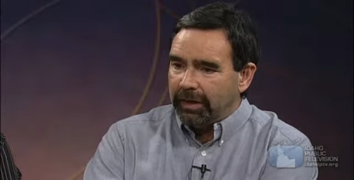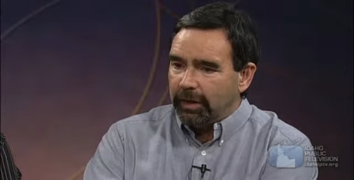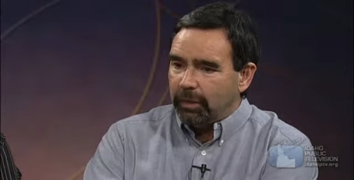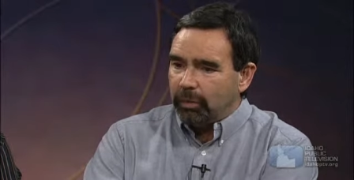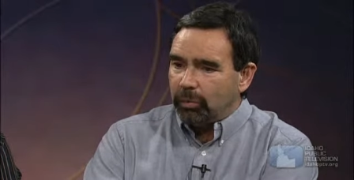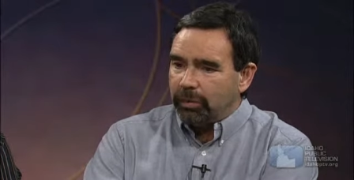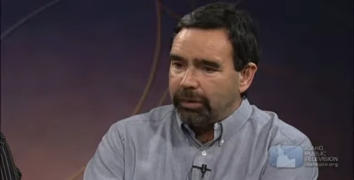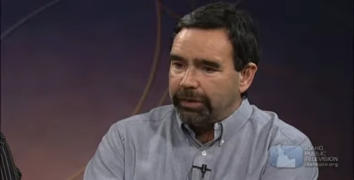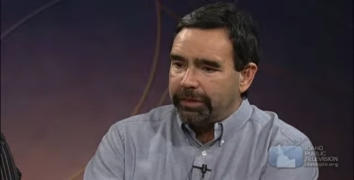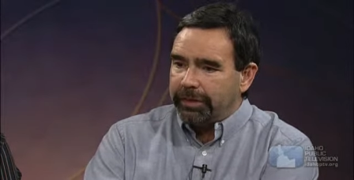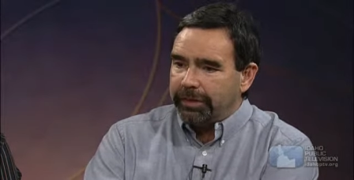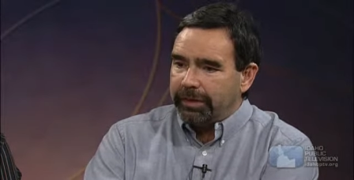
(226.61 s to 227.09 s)

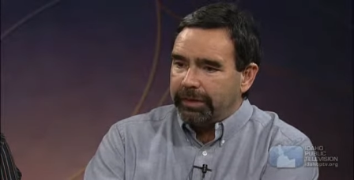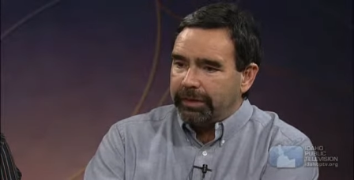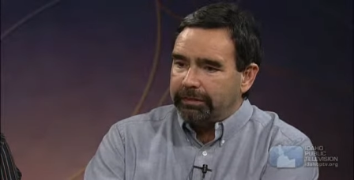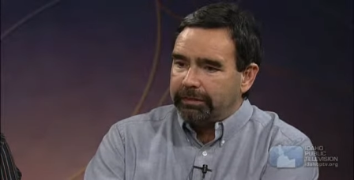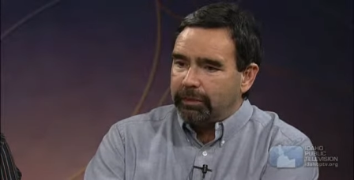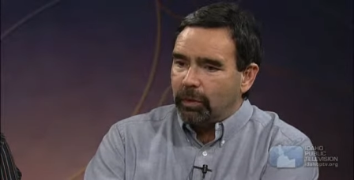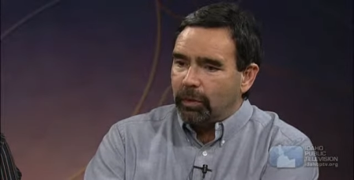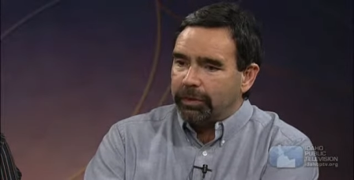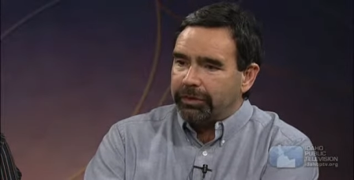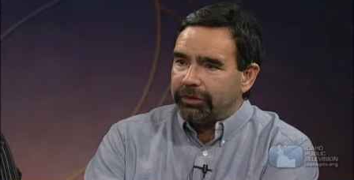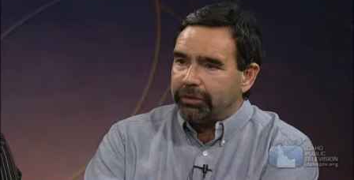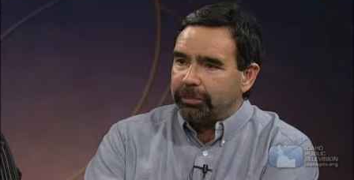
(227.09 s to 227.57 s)
with
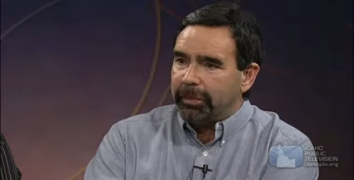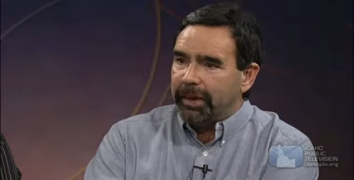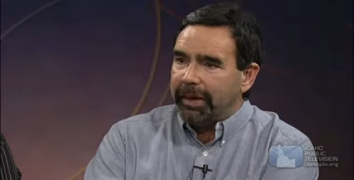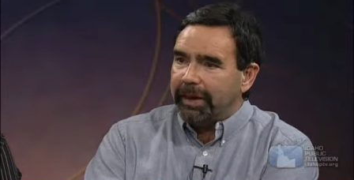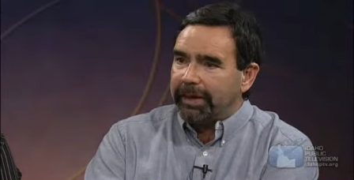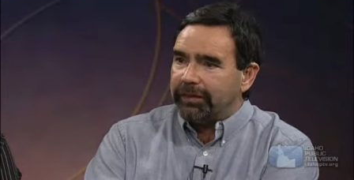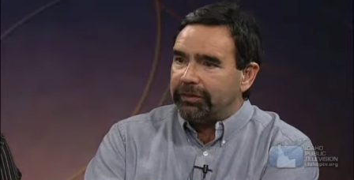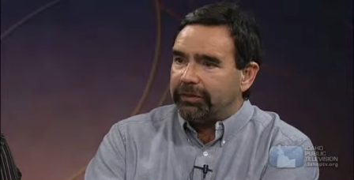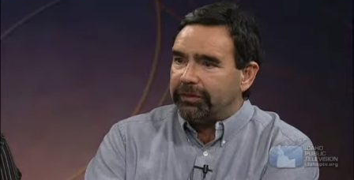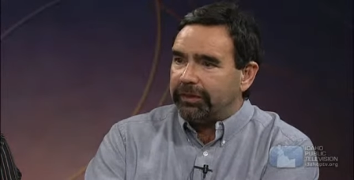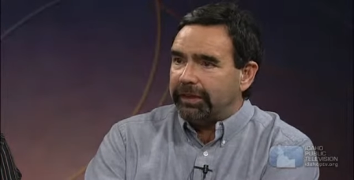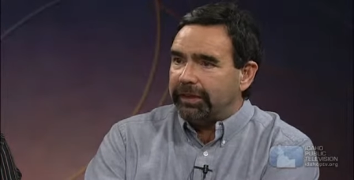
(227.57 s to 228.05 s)
Focus
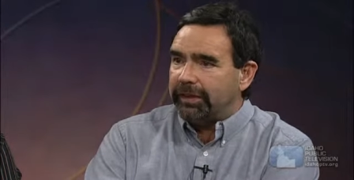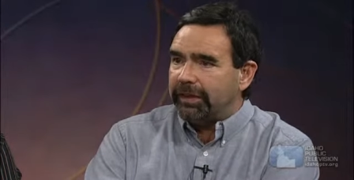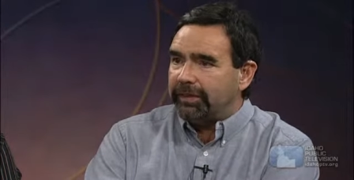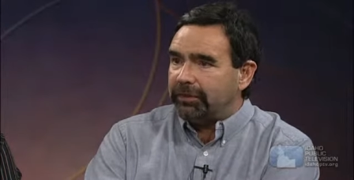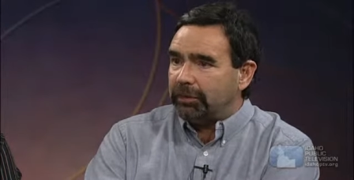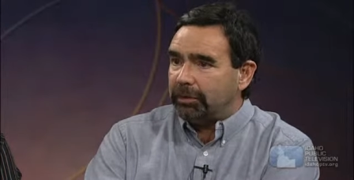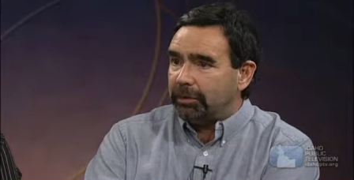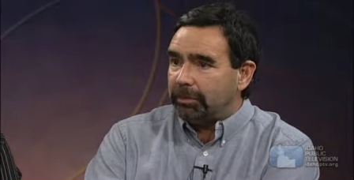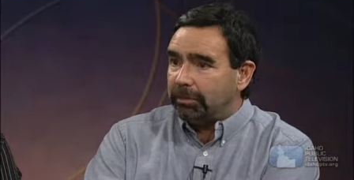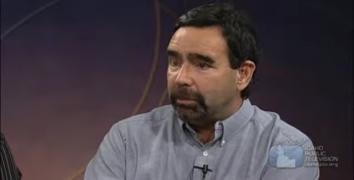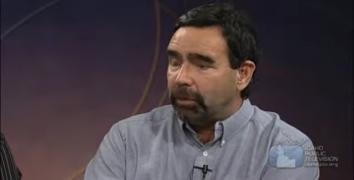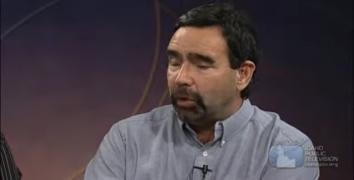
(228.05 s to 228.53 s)
Magazine as
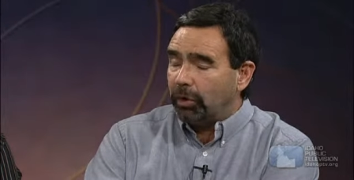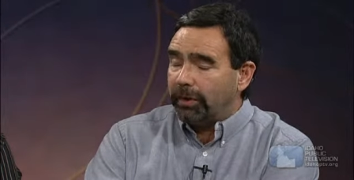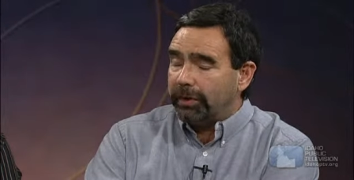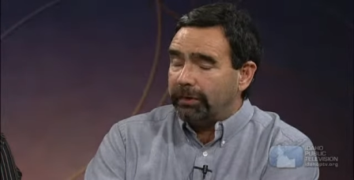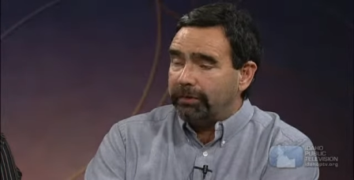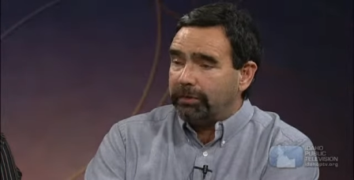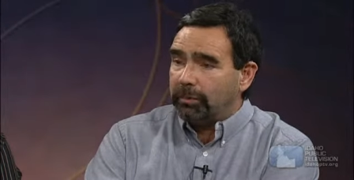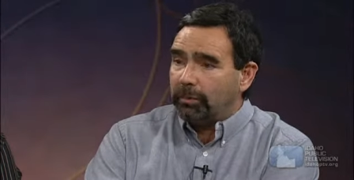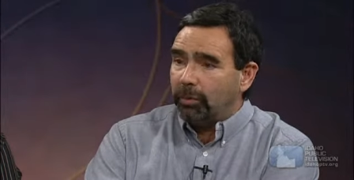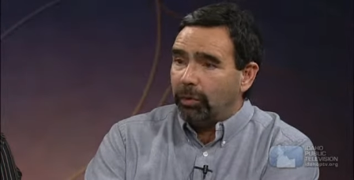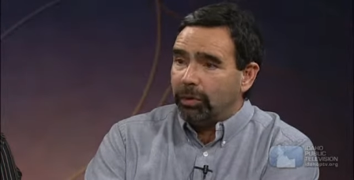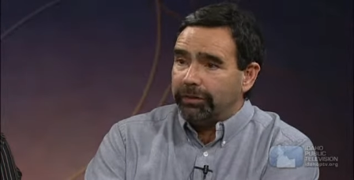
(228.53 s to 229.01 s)
an employee
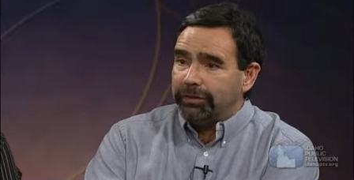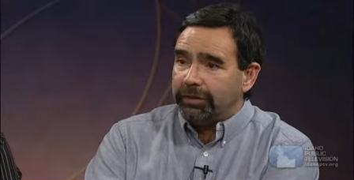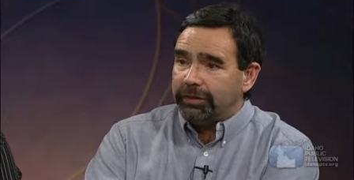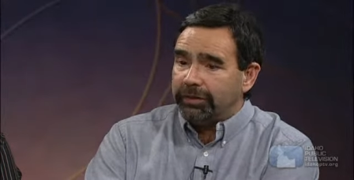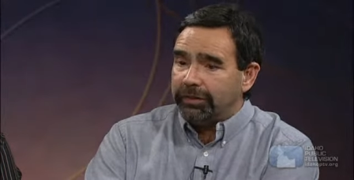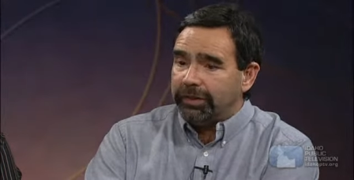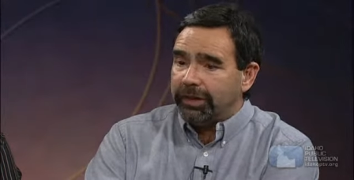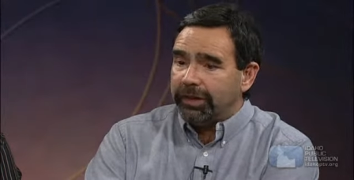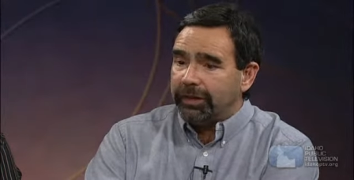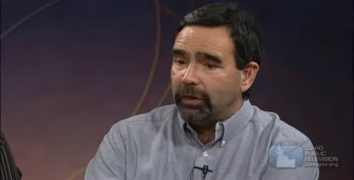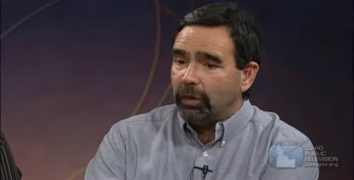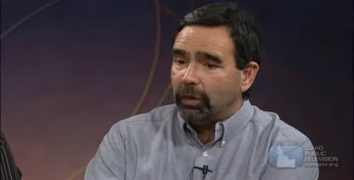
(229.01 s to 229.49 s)
for Boise
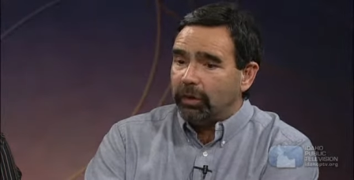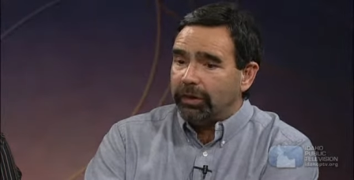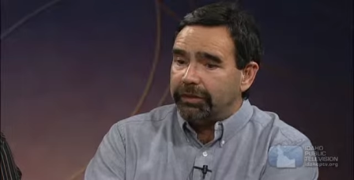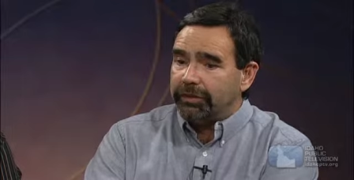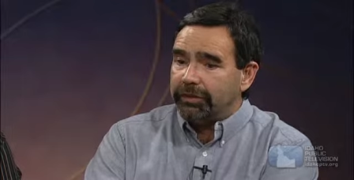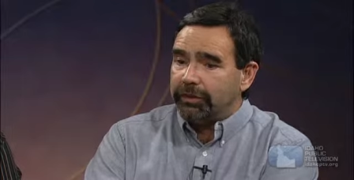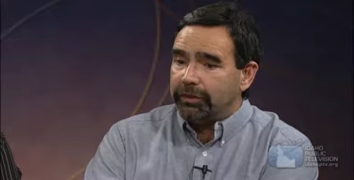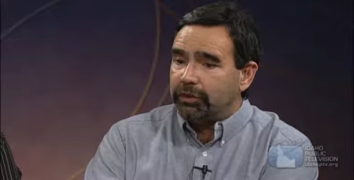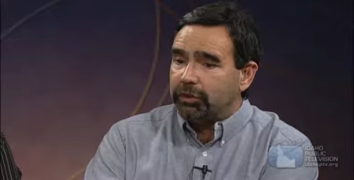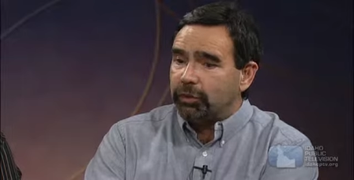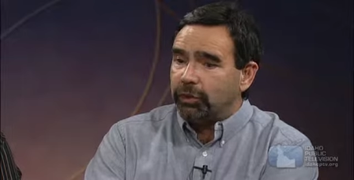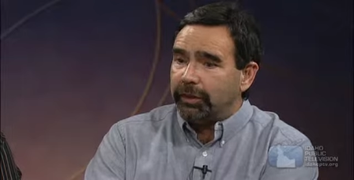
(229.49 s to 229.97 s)
State or as
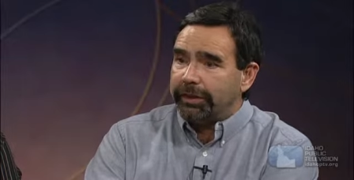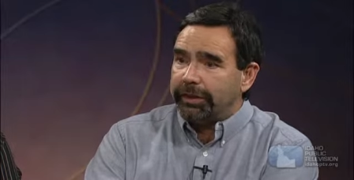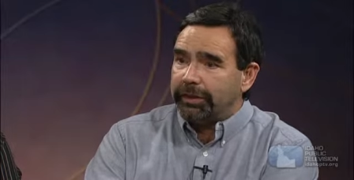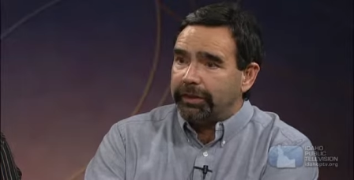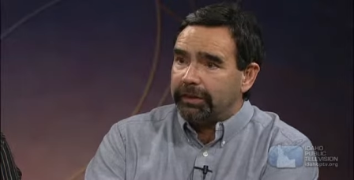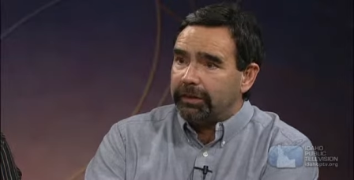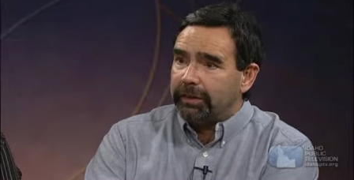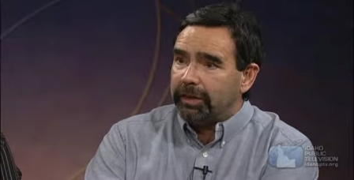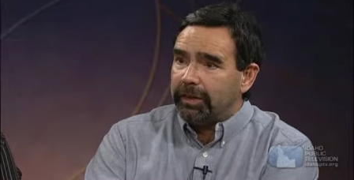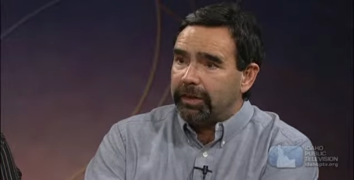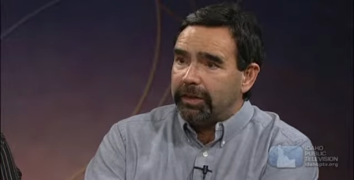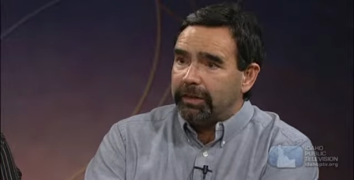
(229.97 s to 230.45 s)
a
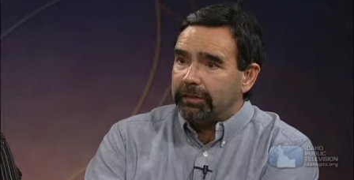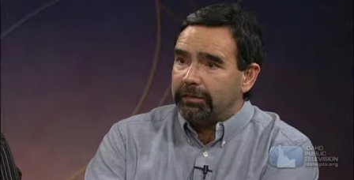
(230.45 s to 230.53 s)
stringer